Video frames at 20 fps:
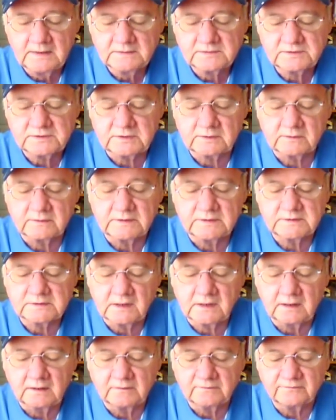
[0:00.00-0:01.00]
series
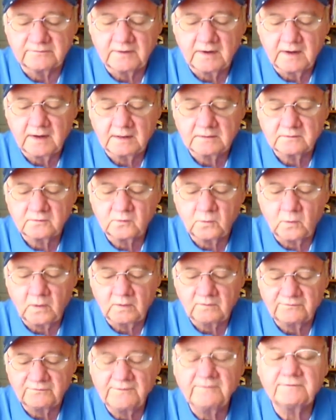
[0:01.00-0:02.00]
of
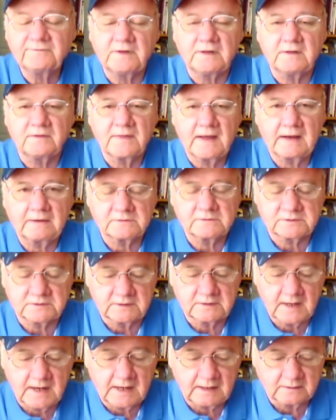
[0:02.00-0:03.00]

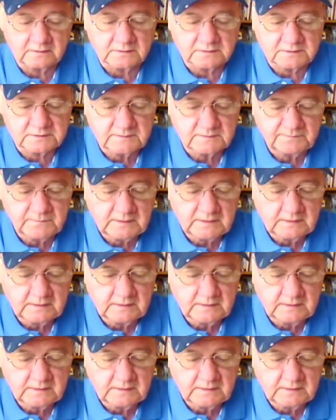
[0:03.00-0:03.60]
$50,000.